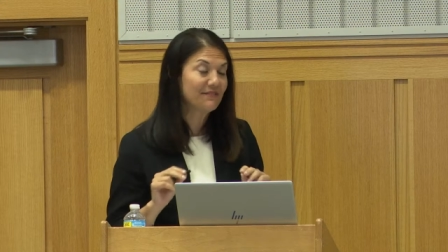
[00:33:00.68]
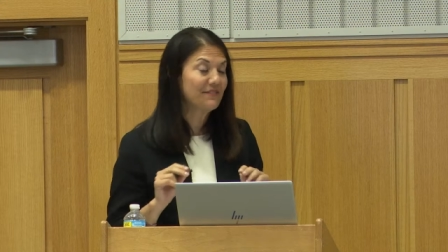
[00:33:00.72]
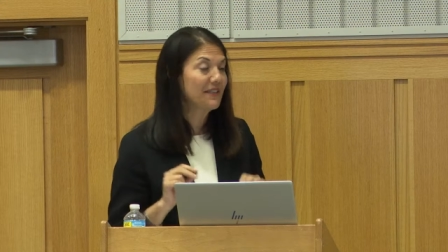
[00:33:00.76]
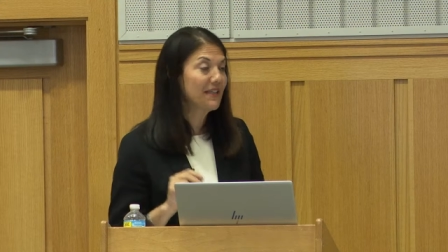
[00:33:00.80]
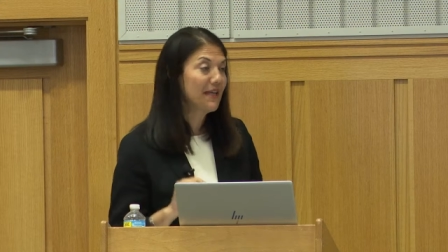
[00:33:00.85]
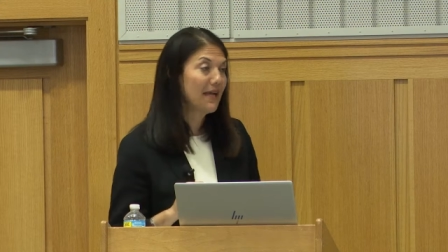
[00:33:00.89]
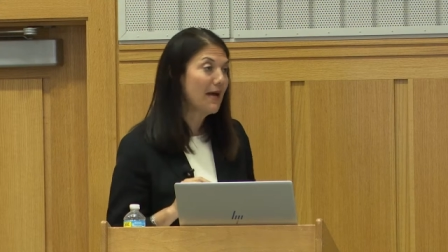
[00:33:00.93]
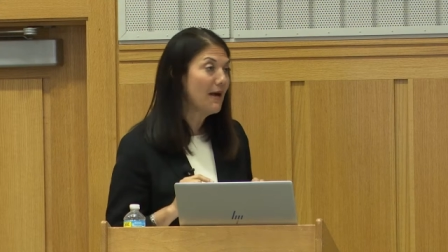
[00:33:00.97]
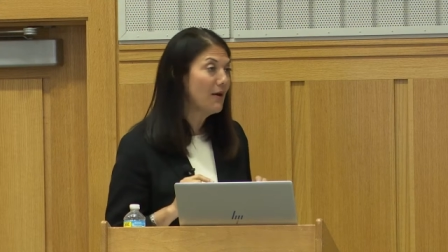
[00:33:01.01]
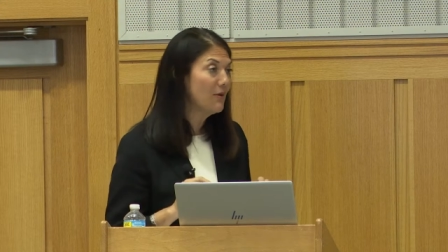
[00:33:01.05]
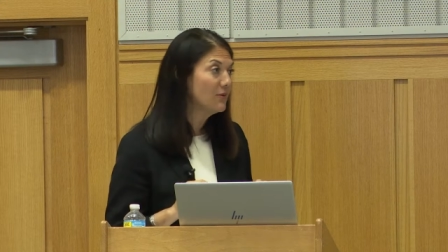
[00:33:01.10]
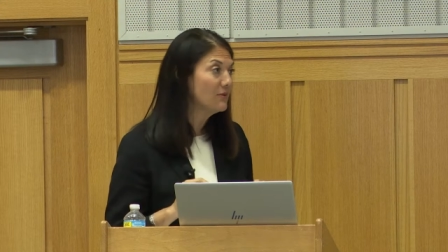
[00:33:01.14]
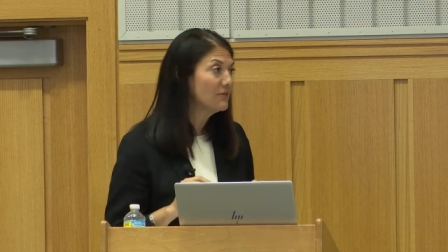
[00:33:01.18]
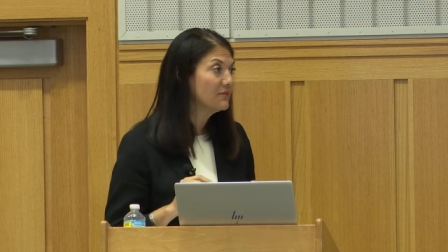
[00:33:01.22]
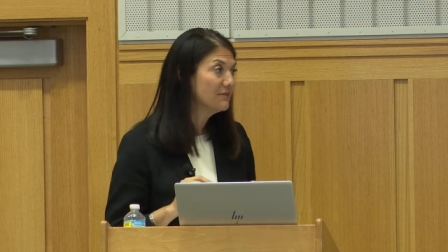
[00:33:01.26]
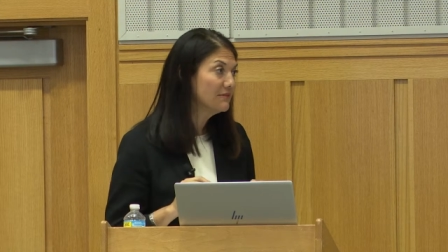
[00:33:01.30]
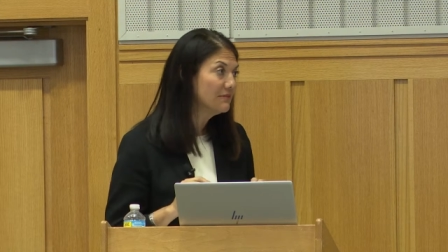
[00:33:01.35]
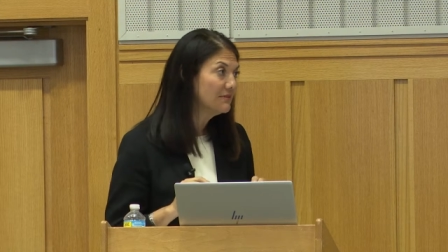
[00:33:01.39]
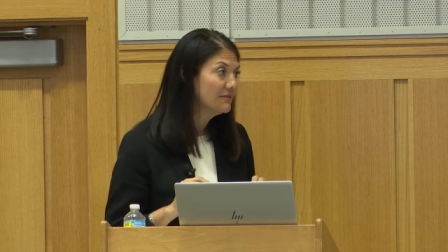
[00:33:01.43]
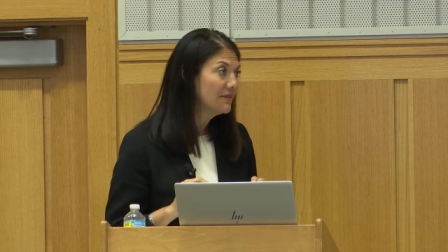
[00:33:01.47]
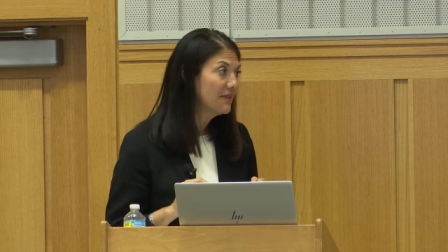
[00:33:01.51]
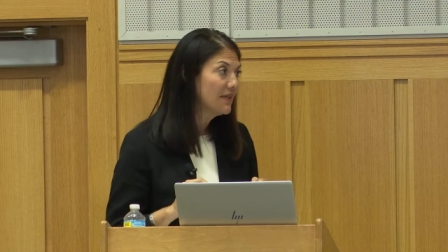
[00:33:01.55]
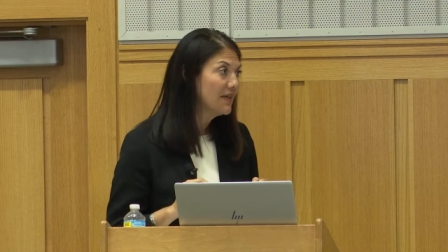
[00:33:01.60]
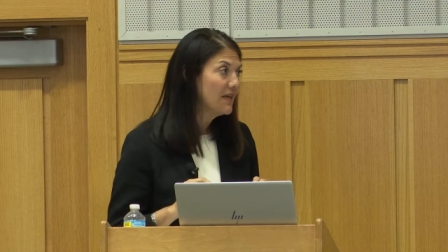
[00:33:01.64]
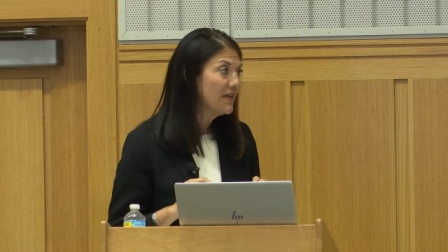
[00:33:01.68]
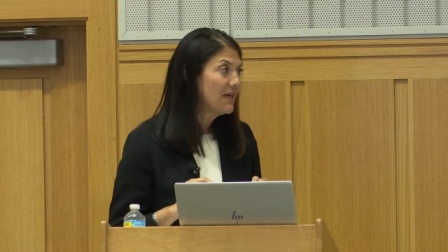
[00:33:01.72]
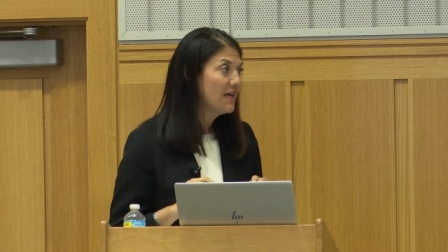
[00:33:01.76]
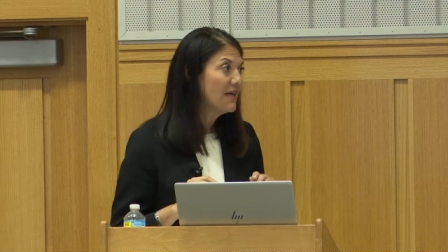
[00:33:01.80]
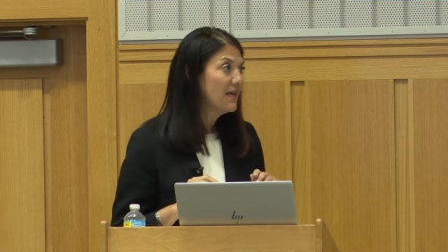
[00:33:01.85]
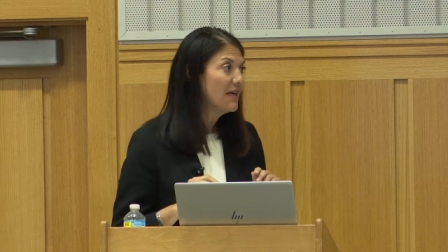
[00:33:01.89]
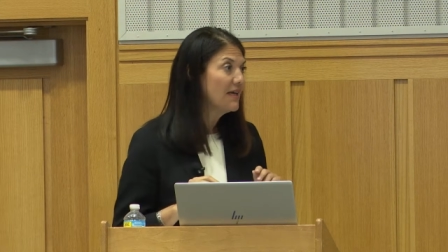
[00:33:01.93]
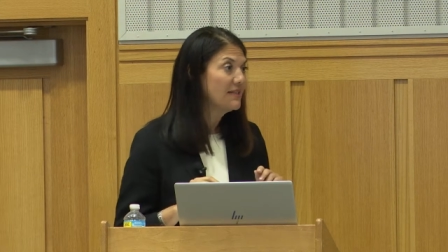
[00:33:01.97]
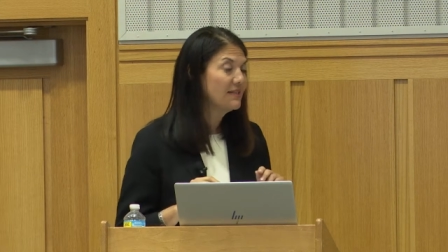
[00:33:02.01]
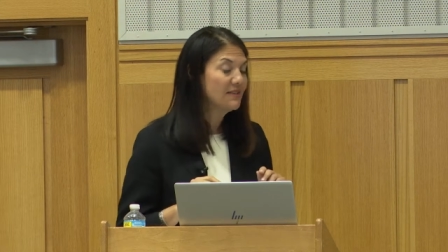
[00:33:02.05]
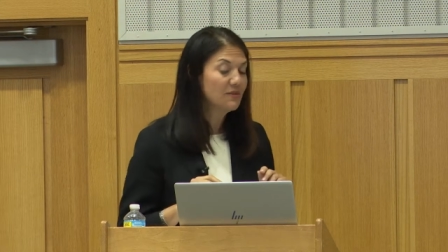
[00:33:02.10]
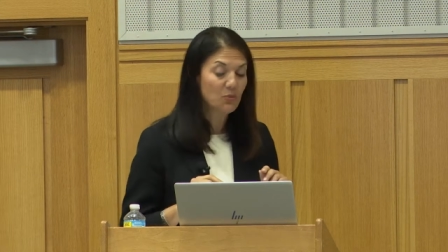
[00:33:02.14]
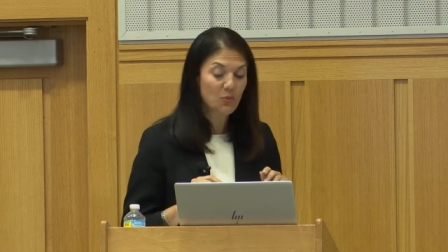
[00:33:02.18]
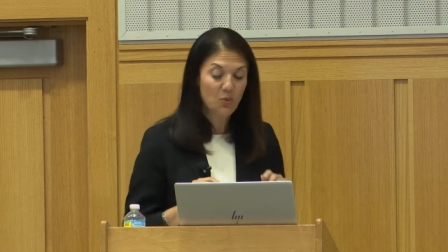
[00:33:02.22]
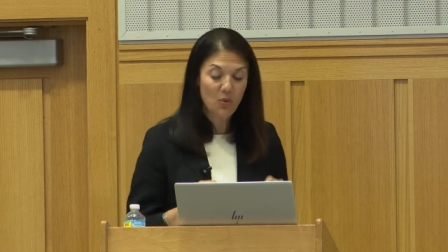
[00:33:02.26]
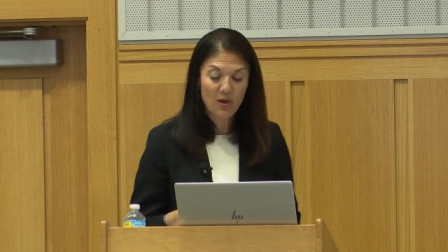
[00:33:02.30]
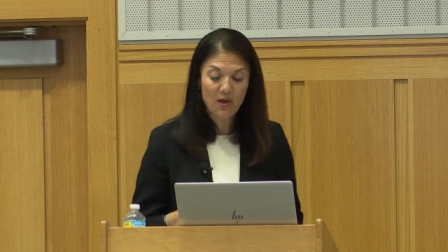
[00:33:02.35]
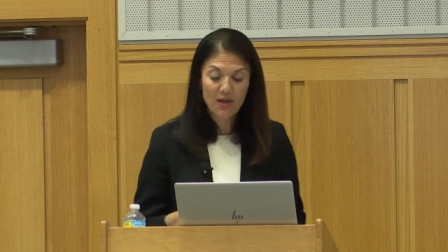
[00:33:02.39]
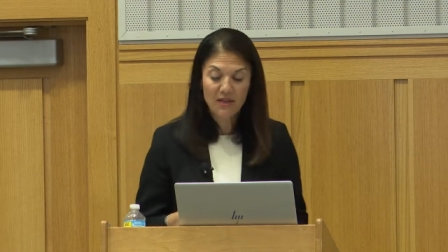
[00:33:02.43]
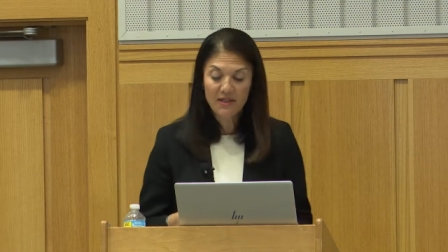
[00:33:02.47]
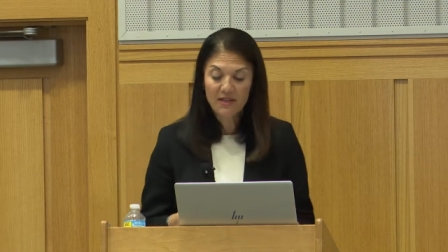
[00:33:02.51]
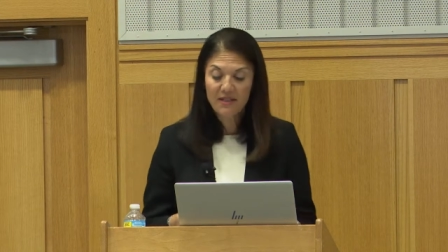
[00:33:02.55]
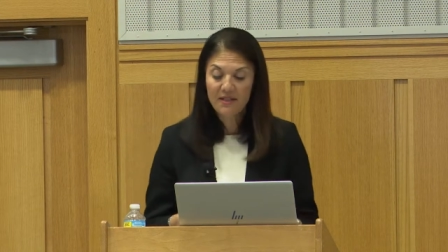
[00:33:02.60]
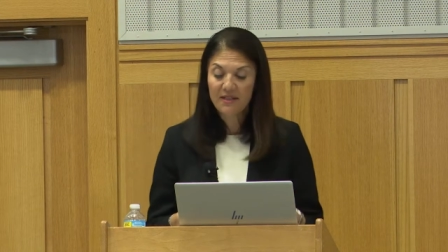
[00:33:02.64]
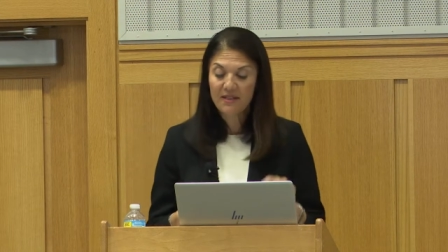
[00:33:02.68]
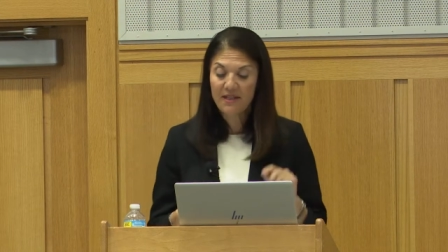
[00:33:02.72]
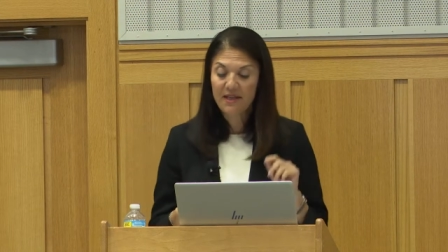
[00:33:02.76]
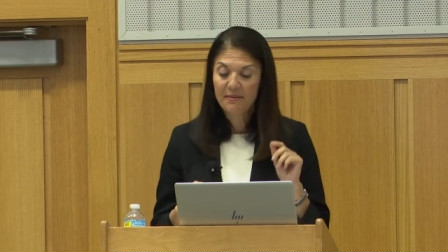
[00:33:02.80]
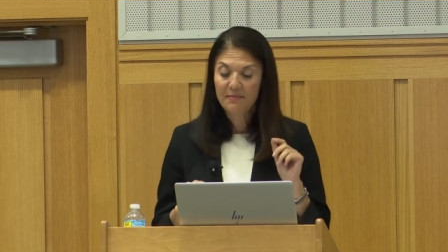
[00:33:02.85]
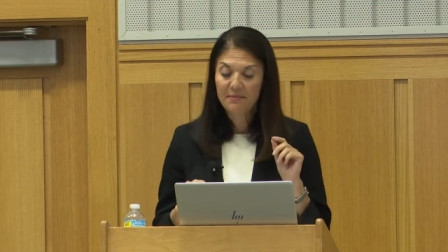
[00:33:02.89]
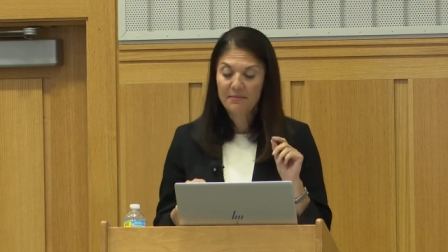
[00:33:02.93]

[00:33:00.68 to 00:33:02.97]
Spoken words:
account as one that